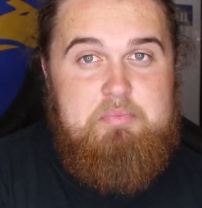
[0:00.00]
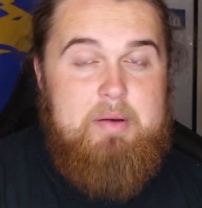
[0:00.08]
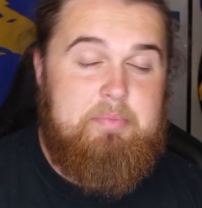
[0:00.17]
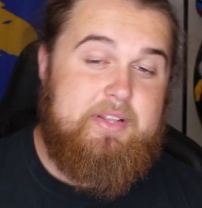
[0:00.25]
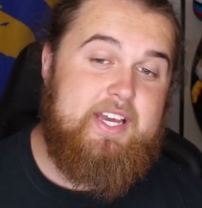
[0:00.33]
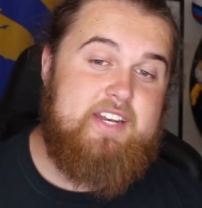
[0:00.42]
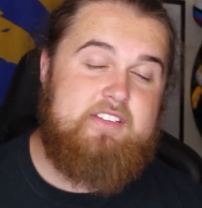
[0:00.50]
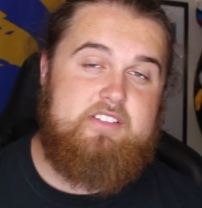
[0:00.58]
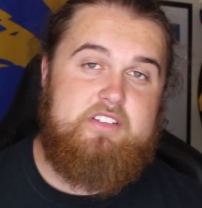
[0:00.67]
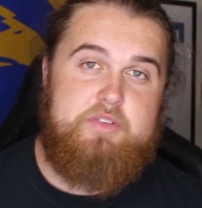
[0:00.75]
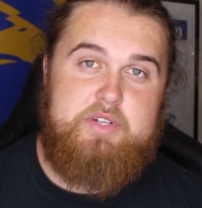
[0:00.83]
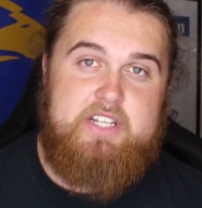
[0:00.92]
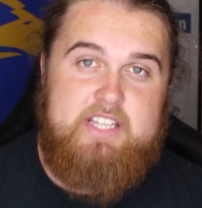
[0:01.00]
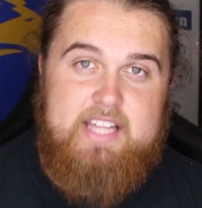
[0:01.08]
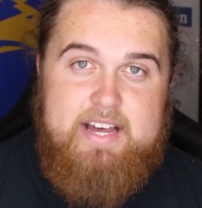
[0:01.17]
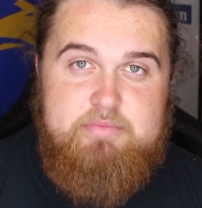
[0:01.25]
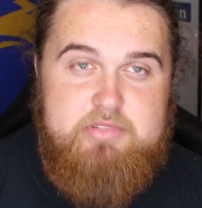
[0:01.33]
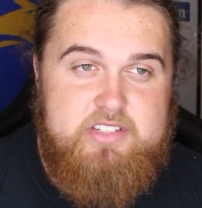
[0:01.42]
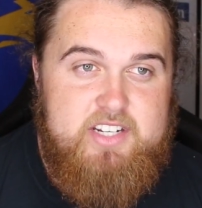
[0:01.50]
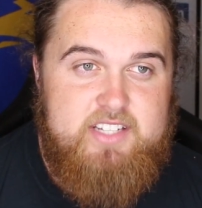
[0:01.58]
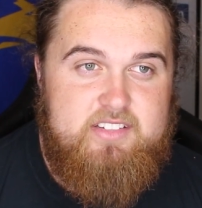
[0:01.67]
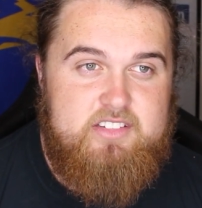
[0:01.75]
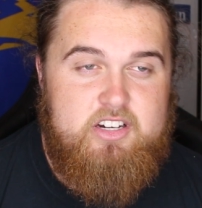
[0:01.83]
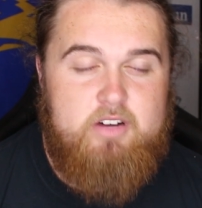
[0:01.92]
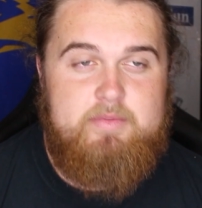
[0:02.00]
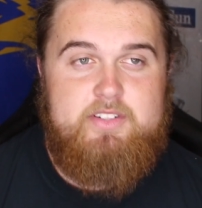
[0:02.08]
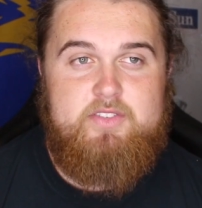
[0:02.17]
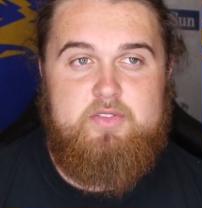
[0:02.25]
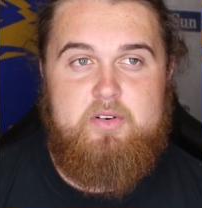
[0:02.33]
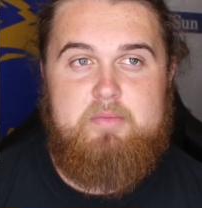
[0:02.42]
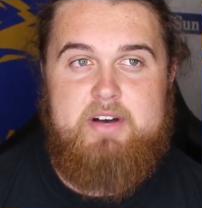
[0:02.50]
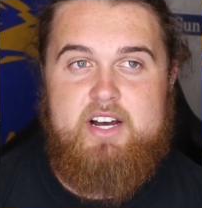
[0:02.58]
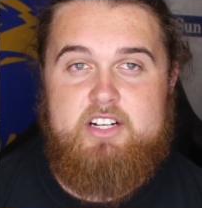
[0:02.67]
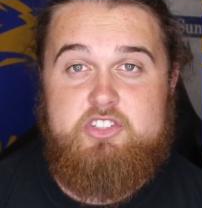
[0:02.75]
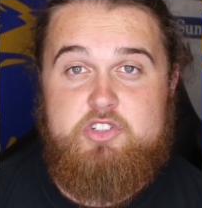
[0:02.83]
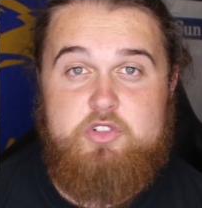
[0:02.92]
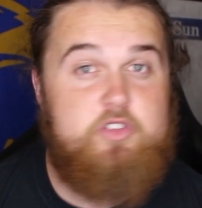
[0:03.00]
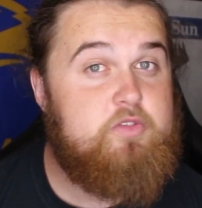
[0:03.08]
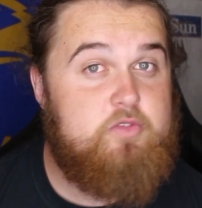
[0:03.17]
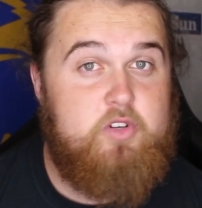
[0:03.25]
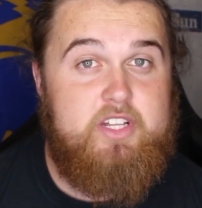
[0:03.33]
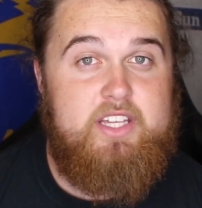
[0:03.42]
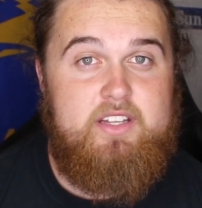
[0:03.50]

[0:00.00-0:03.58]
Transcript: My plan is to do a collab with Jesse Thomas from True Footy.